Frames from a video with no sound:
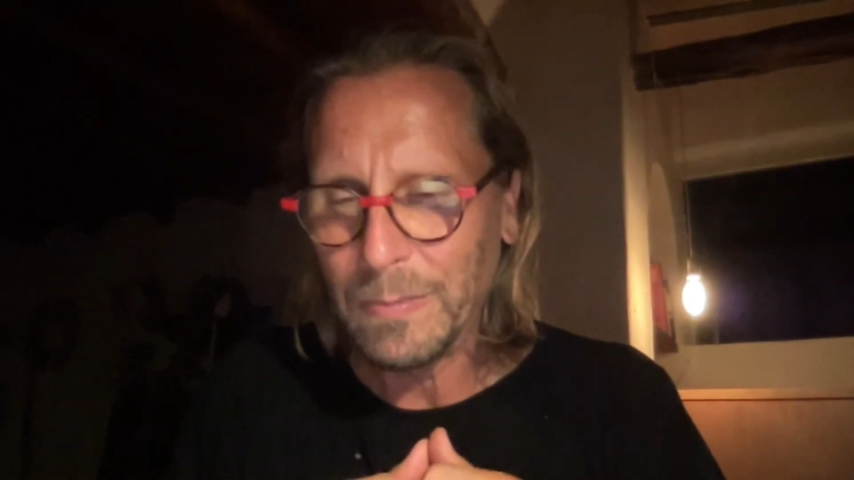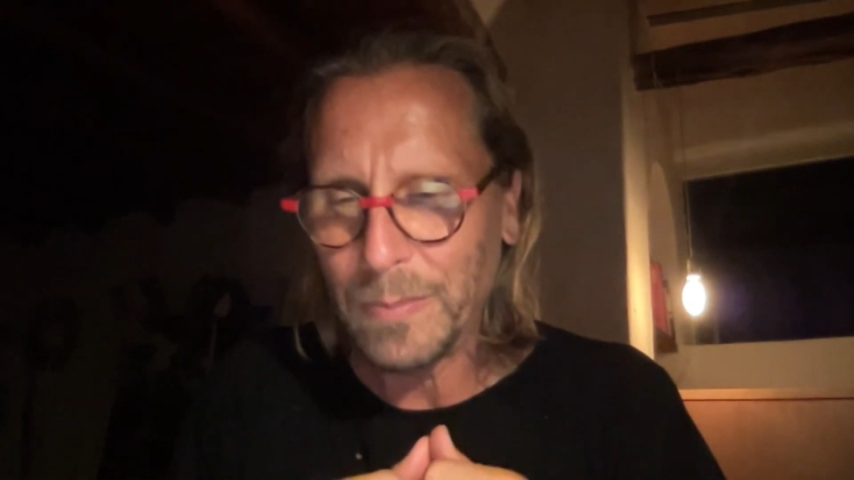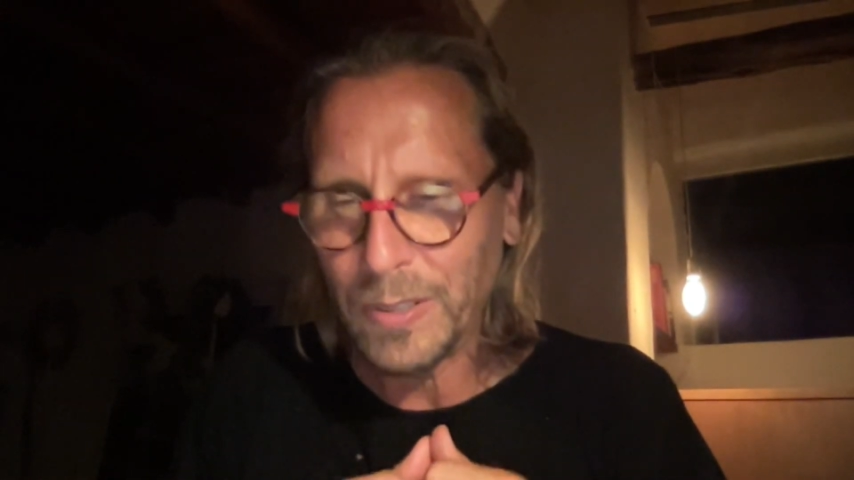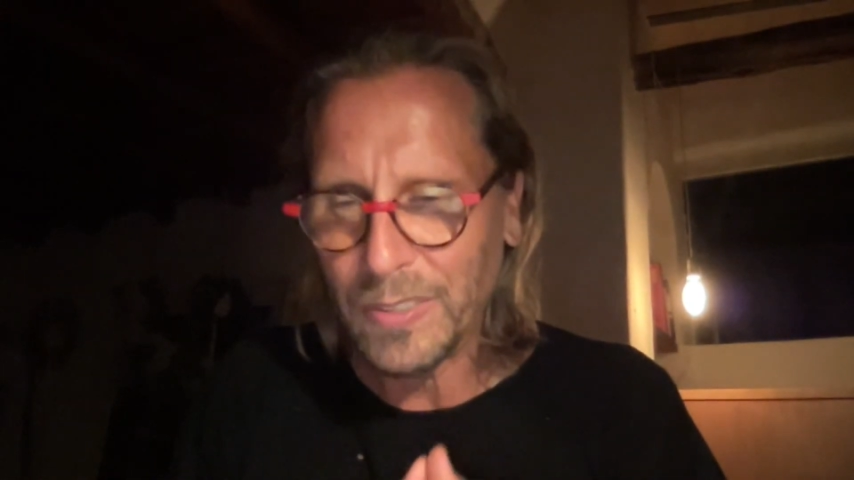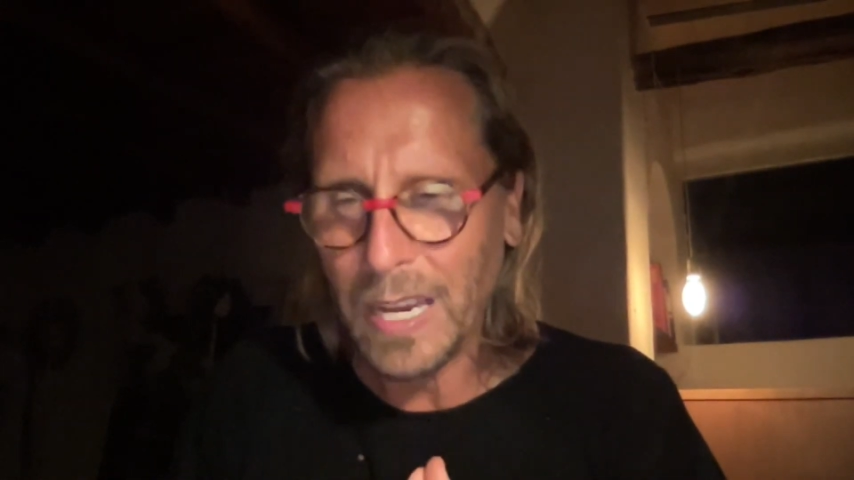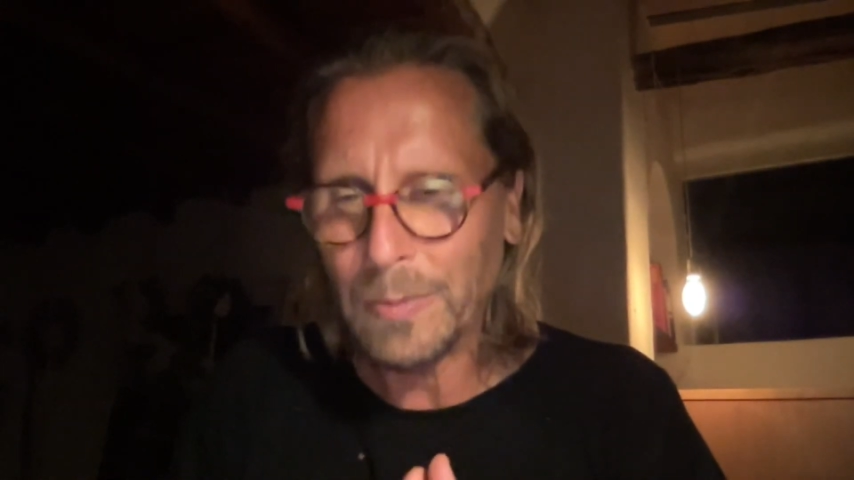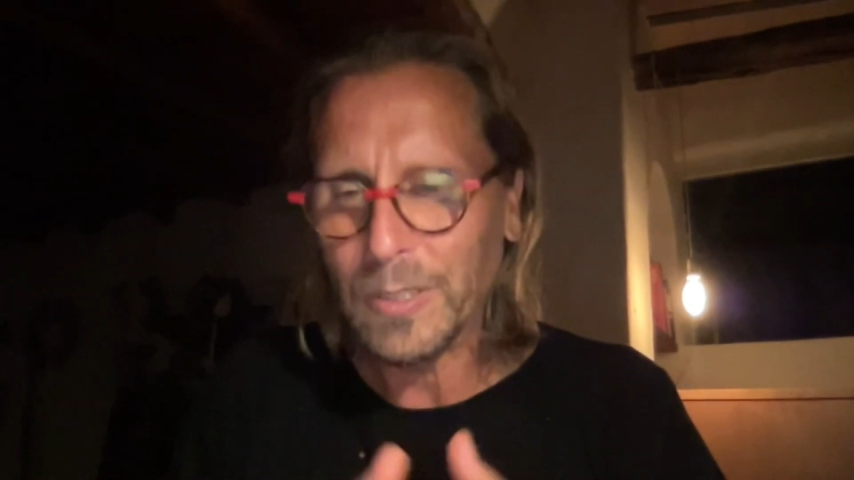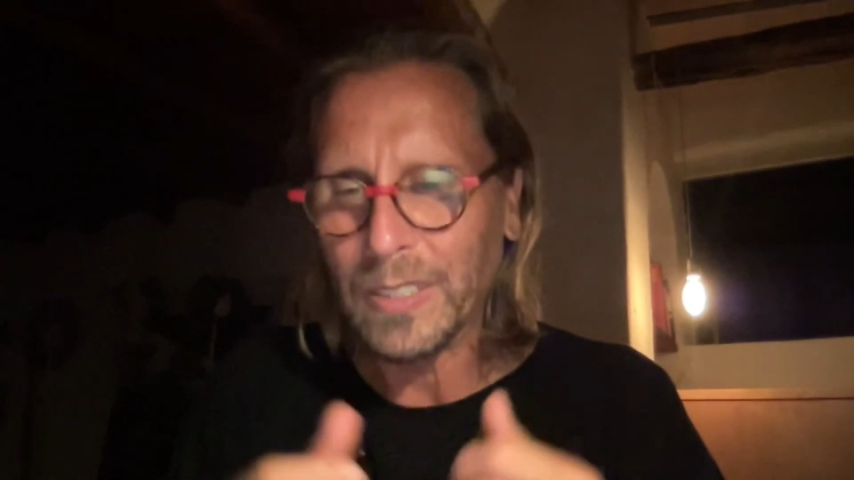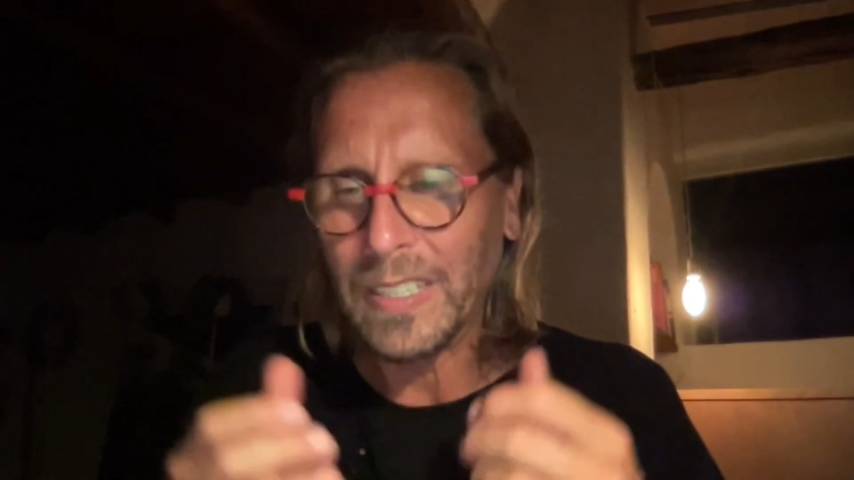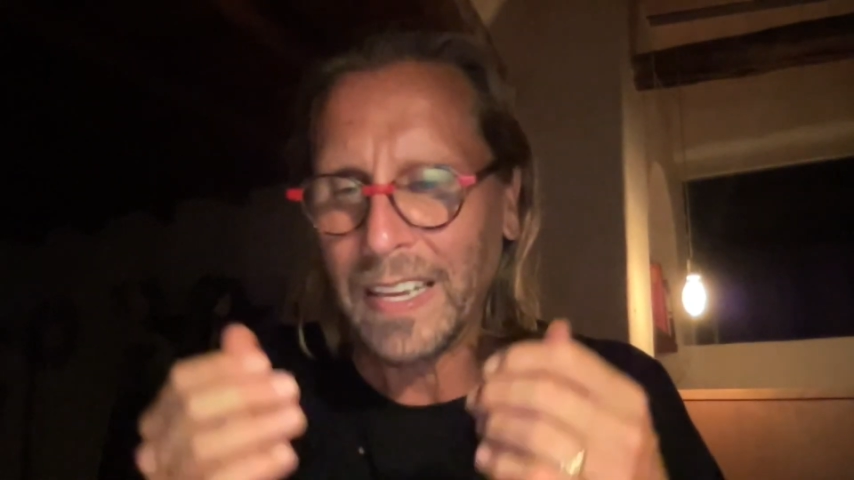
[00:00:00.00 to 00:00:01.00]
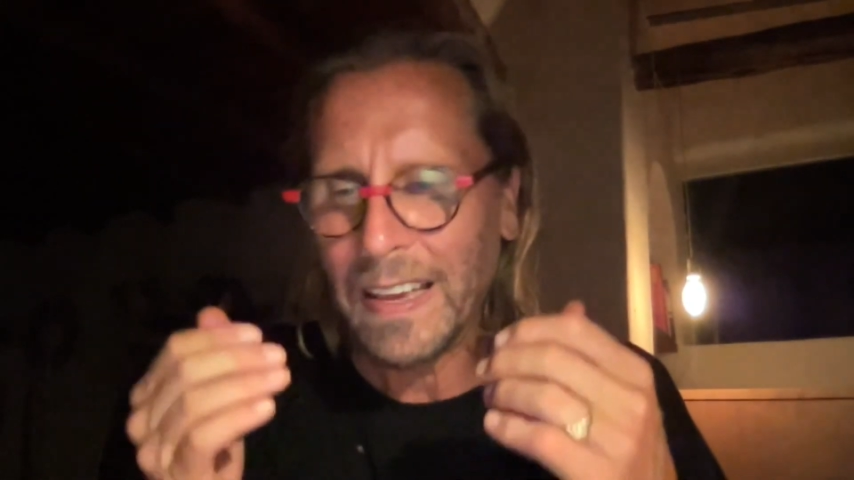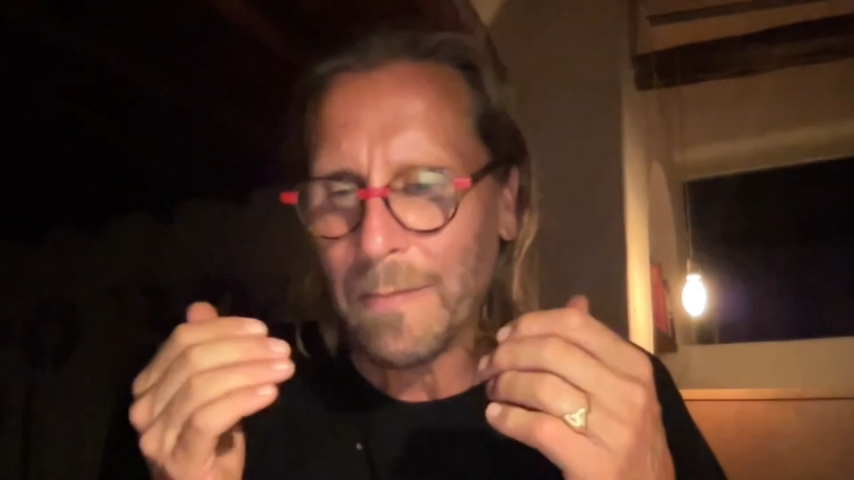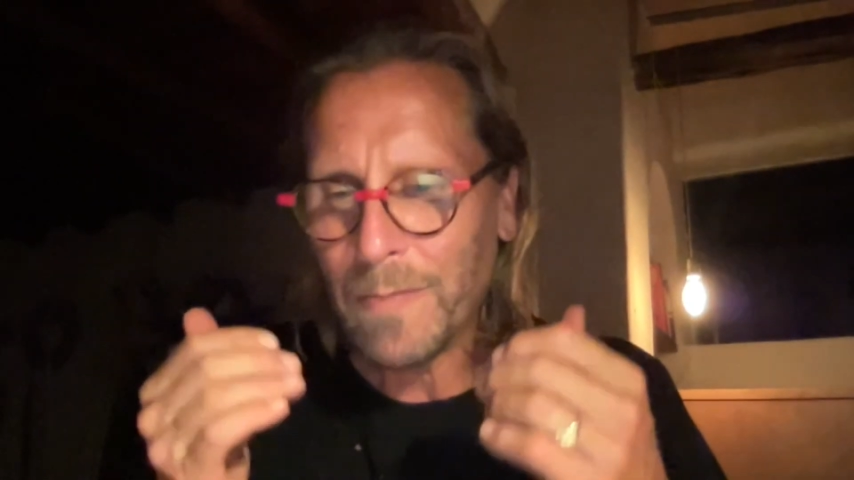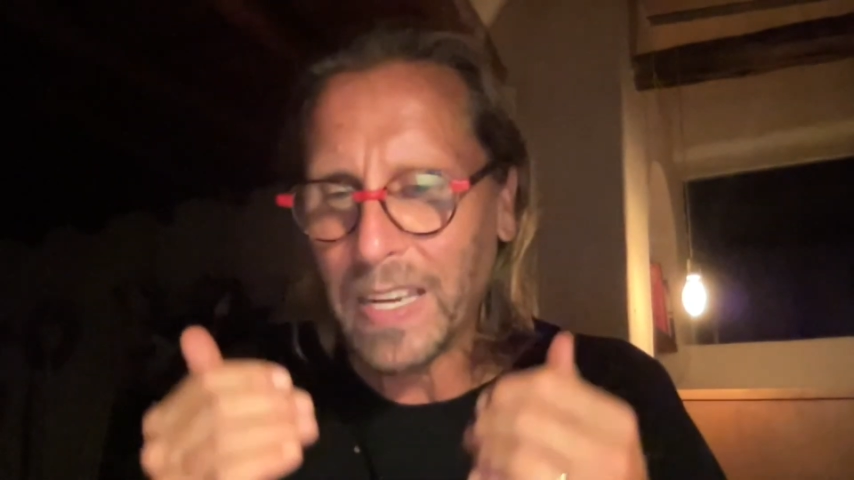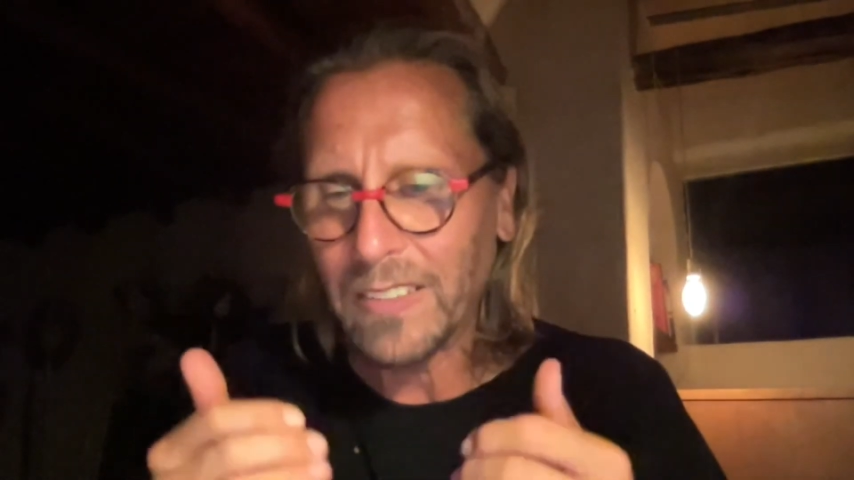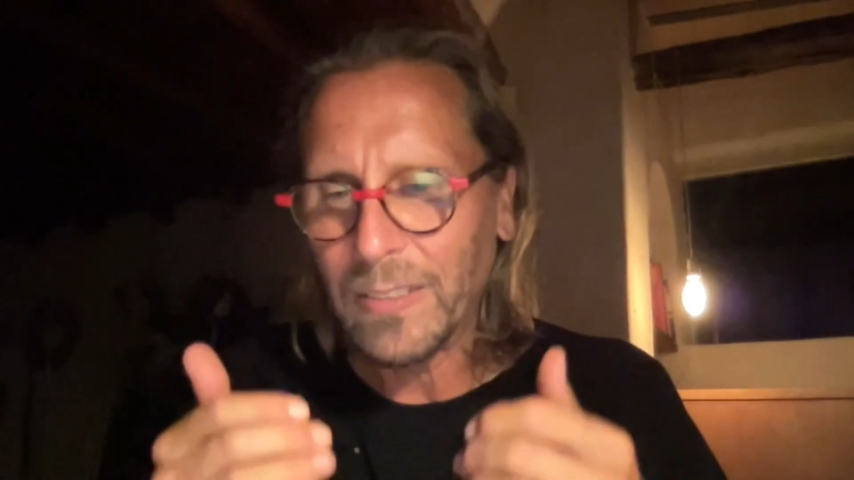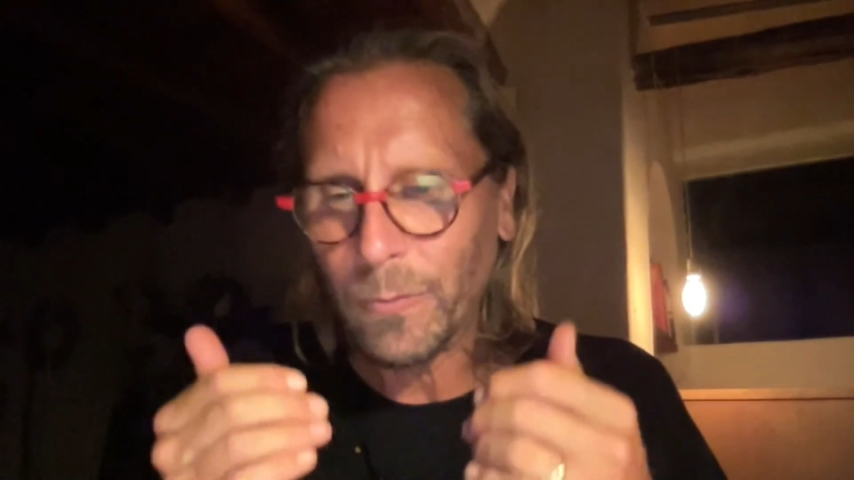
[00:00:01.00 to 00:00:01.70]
perception makes